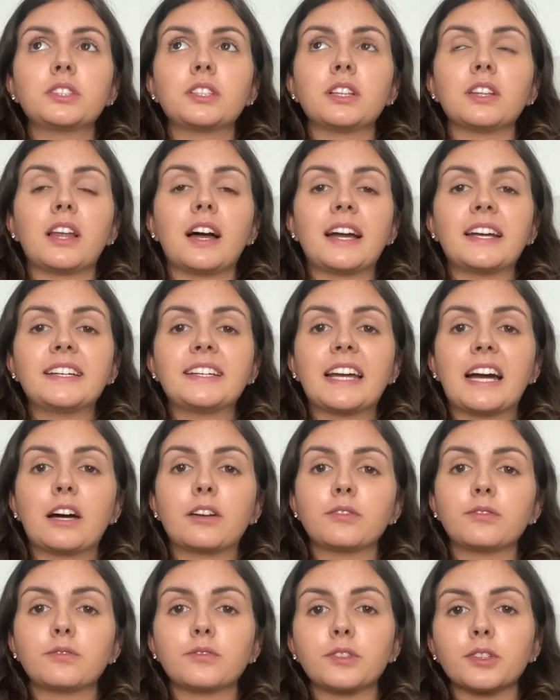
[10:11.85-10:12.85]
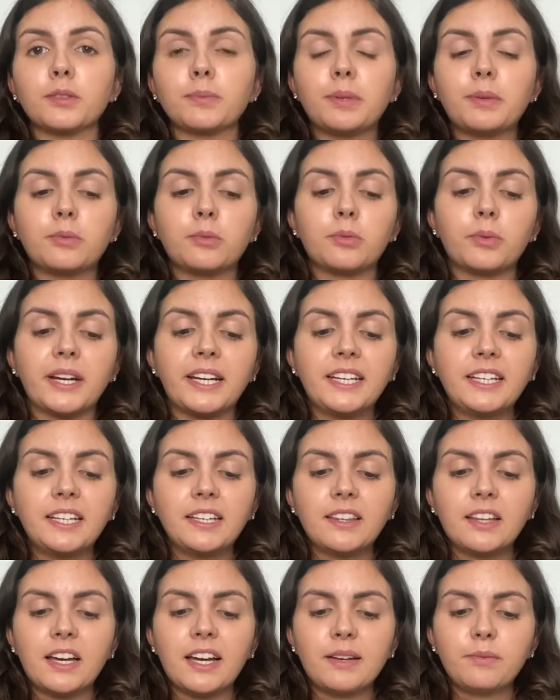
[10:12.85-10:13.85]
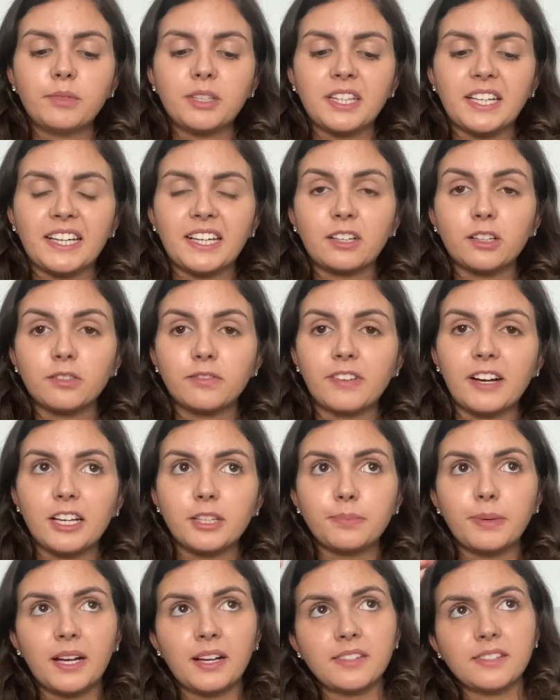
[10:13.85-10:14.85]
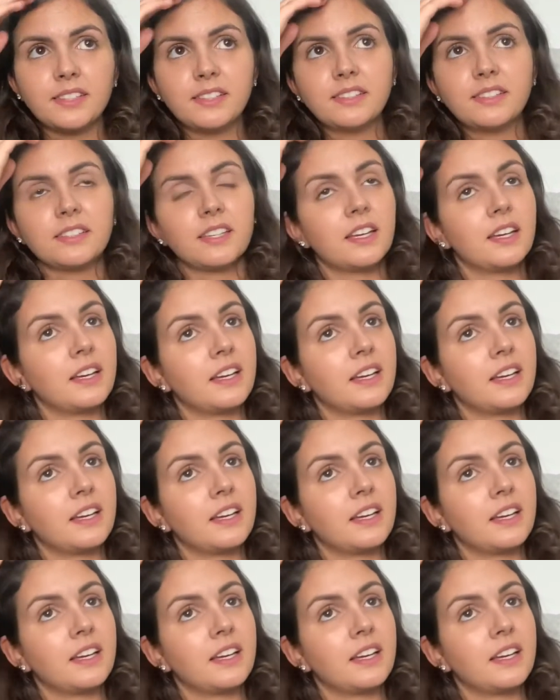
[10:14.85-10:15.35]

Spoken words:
the line down for the people waiting in line when they air fast passes.